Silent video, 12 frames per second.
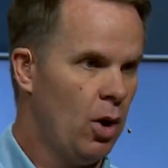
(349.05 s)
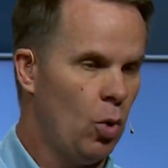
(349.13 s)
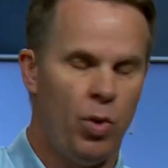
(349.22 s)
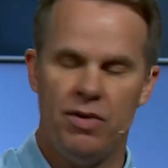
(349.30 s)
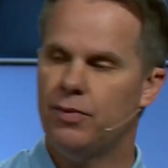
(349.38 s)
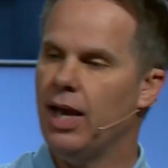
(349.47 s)

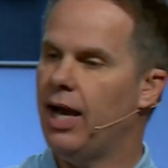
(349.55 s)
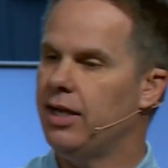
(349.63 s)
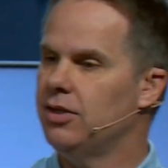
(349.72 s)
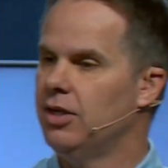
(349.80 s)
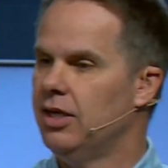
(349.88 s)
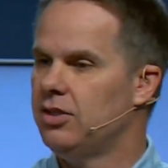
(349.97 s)
We've got
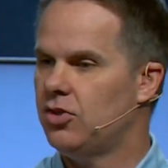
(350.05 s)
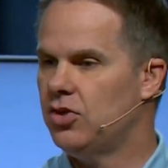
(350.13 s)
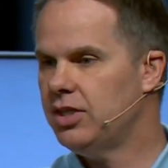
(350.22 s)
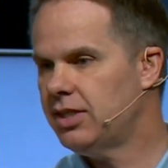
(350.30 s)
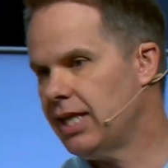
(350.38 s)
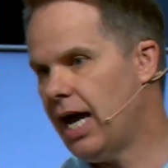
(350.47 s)
to
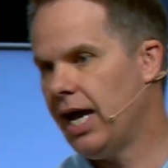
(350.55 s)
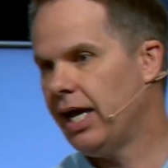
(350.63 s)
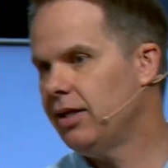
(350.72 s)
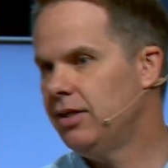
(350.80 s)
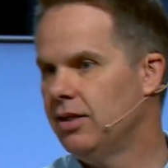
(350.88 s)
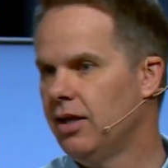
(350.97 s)

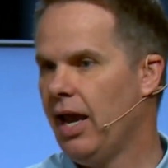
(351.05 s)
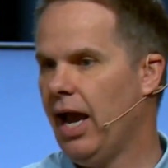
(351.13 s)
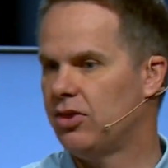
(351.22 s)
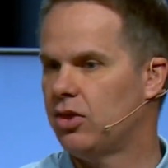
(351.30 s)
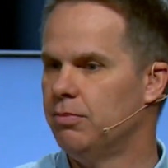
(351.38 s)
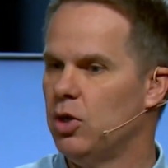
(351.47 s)
decide
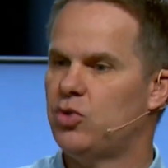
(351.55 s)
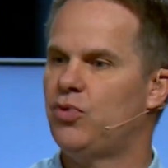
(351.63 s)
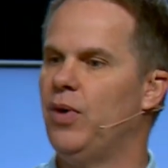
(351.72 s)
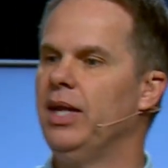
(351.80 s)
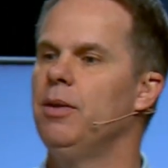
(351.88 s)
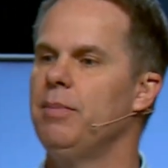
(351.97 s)
at the most
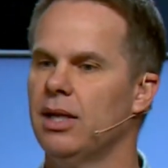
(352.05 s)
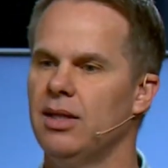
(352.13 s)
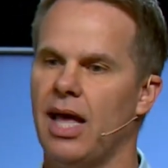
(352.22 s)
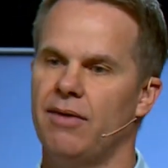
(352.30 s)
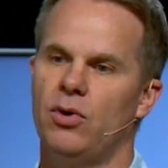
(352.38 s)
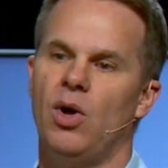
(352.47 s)
fundamental
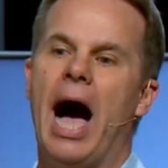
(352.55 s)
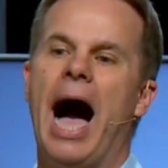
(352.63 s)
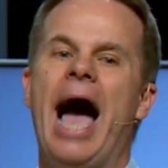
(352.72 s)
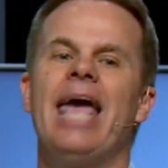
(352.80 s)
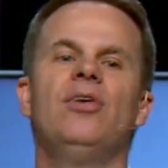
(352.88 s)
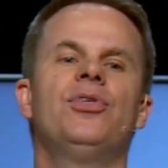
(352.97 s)
level
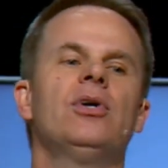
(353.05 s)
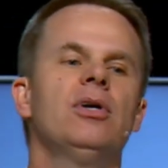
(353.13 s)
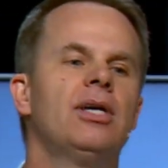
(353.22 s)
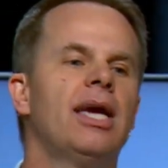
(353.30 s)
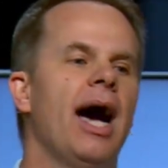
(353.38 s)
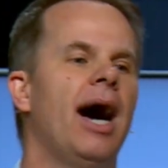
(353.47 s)
either
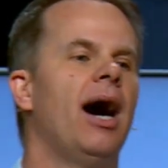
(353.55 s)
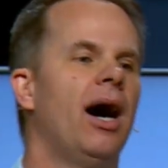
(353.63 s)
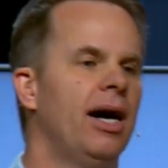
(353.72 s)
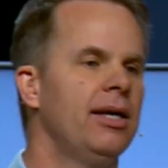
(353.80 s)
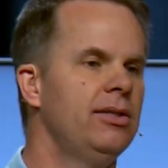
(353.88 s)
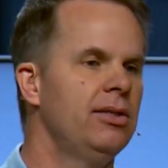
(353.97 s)

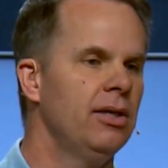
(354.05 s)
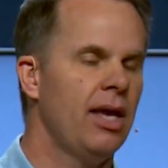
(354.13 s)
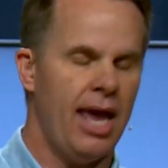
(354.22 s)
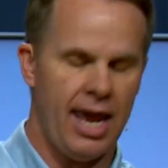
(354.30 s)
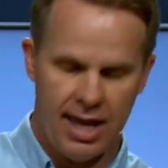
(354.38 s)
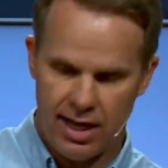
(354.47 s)
God
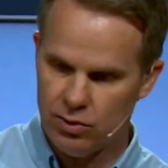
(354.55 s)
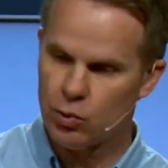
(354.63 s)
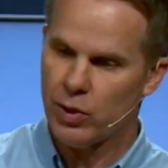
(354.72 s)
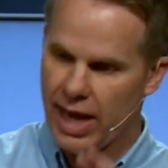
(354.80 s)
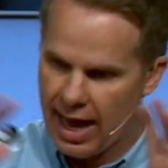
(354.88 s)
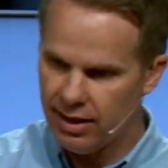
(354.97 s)
and
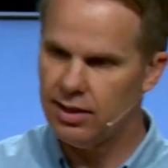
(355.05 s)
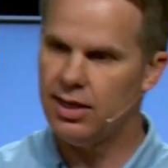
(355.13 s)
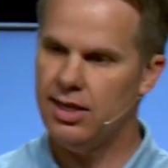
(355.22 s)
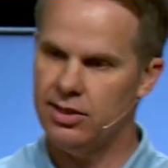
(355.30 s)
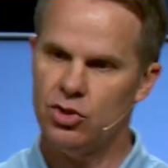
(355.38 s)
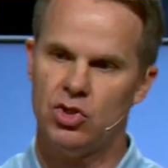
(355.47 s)

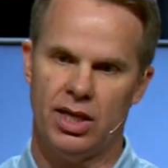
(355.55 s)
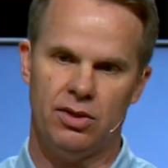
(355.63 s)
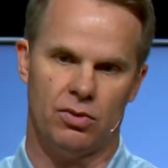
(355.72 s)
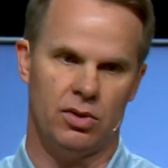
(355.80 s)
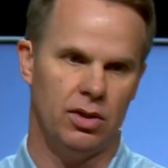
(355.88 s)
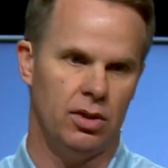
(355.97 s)
reality in
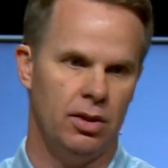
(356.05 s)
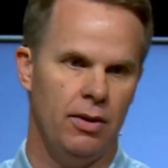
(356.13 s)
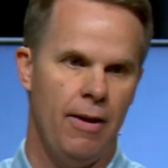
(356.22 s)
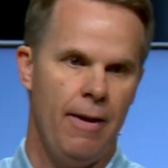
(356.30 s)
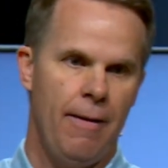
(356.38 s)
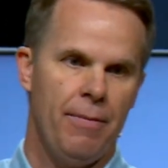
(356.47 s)
general
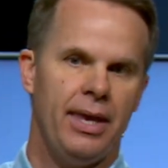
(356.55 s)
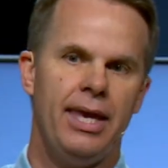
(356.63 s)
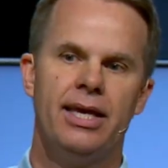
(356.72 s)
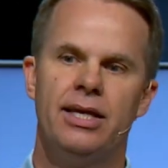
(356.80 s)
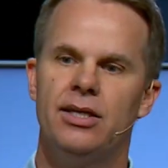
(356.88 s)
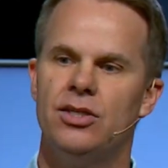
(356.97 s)

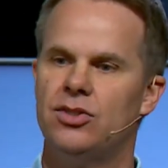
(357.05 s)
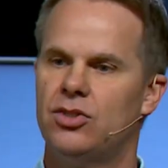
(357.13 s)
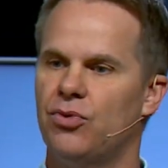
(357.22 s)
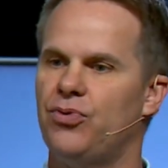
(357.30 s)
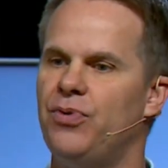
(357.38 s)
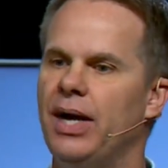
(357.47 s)

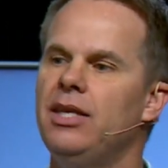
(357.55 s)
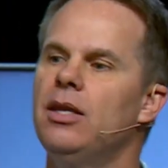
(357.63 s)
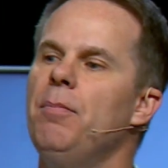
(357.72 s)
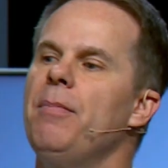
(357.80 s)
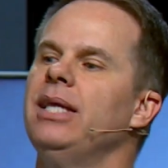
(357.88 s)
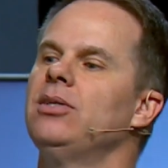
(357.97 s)
is
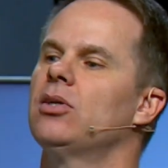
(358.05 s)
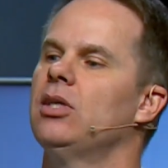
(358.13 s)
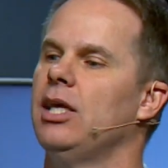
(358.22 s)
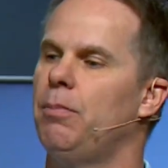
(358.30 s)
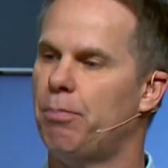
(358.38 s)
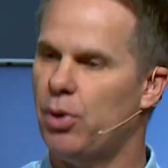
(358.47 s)

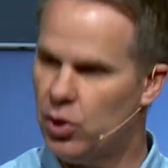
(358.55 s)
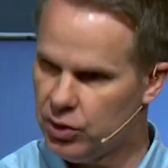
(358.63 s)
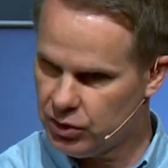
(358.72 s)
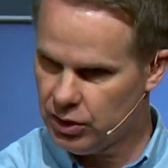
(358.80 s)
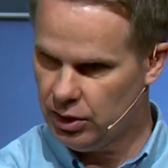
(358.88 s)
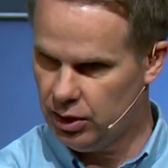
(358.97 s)
fundamentally
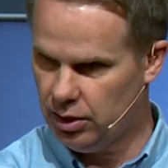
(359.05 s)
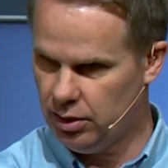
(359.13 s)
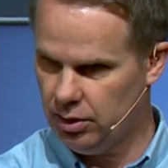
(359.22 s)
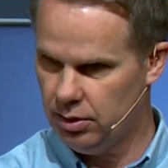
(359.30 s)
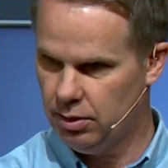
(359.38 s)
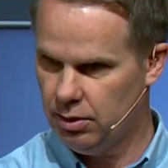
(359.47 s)

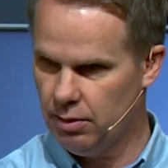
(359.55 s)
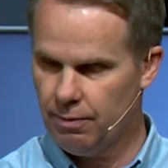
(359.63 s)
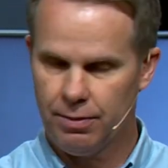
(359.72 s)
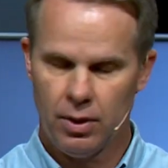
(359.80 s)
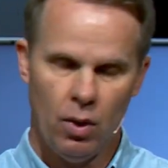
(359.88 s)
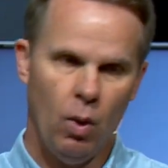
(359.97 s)
personal
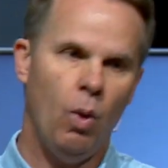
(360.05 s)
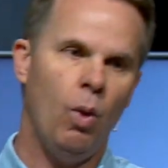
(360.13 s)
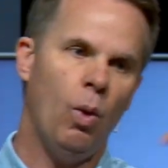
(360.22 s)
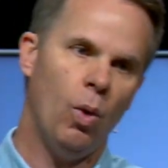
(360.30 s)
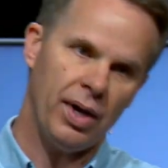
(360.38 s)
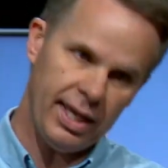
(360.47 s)

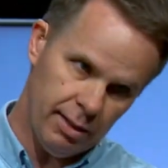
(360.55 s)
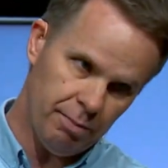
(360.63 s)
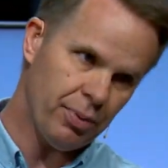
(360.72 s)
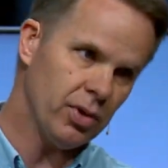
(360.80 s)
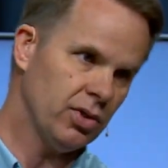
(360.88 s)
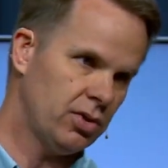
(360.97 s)
or
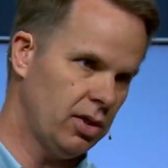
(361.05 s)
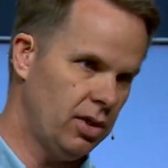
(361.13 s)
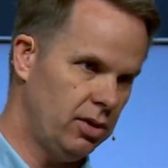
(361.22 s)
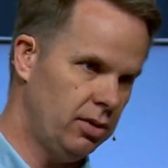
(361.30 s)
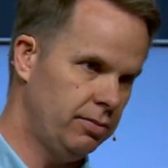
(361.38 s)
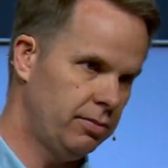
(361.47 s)

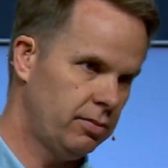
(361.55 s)
impersonal.